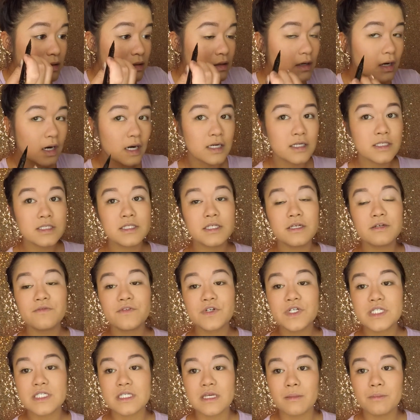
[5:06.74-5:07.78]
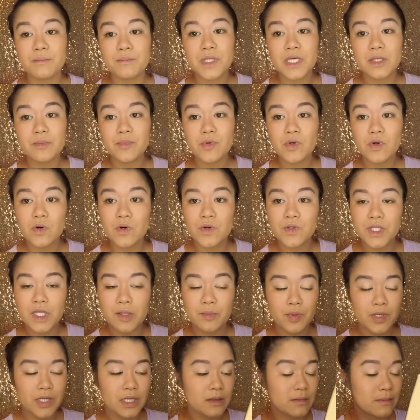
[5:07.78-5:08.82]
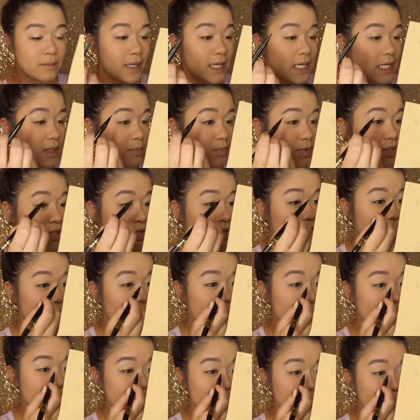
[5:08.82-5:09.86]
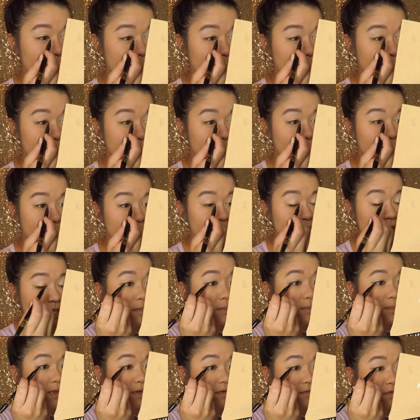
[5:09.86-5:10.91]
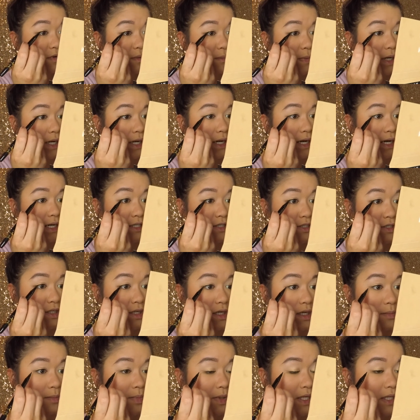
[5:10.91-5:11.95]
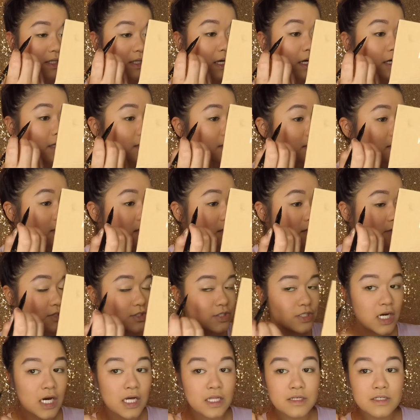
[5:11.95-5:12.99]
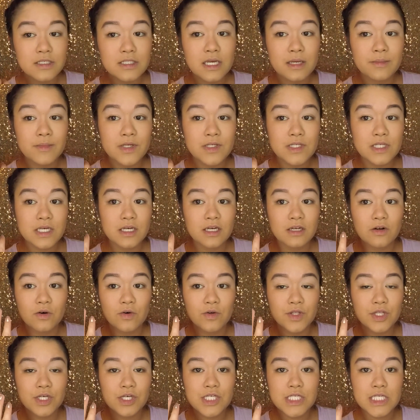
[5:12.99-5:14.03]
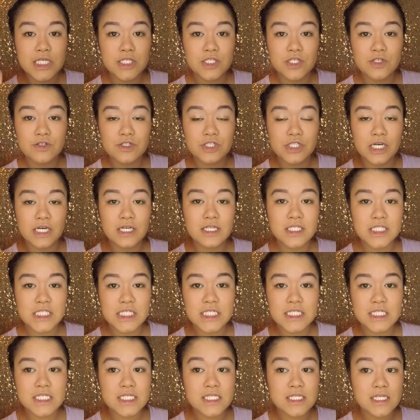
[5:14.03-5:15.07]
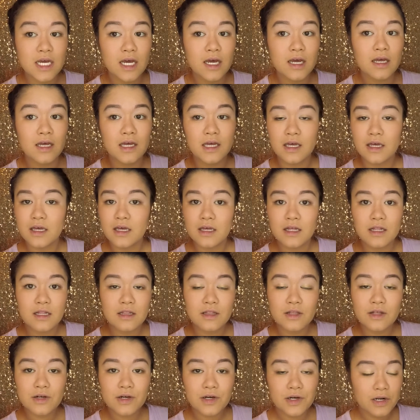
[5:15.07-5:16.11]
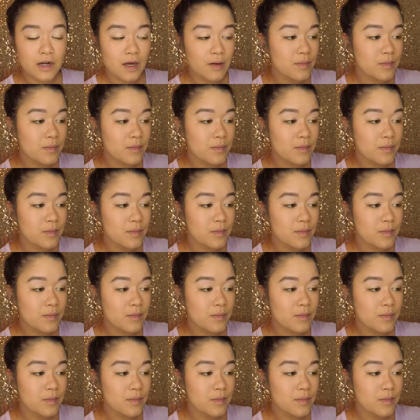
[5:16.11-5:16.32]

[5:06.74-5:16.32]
Honestly, for some people, only putting makeup in your crease probably works, but for my eye shape and like the colors I'm using and only using 2 shades, this does not look good on